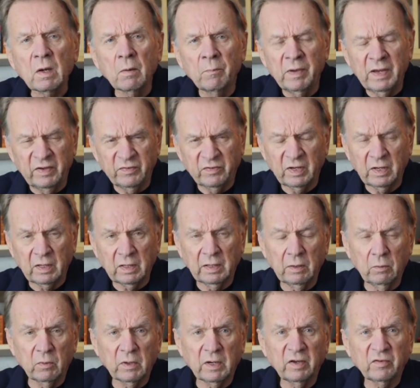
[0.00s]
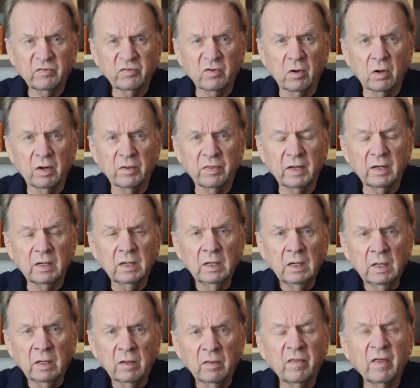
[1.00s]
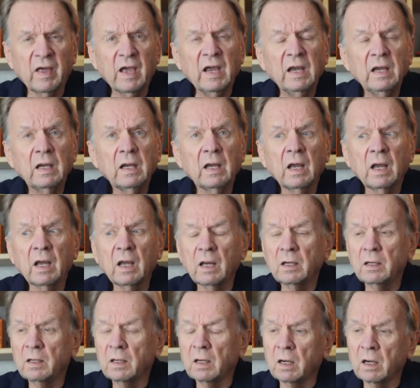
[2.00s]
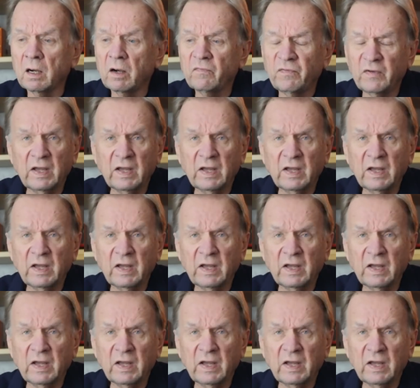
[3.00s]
basically when I saw that they and uh,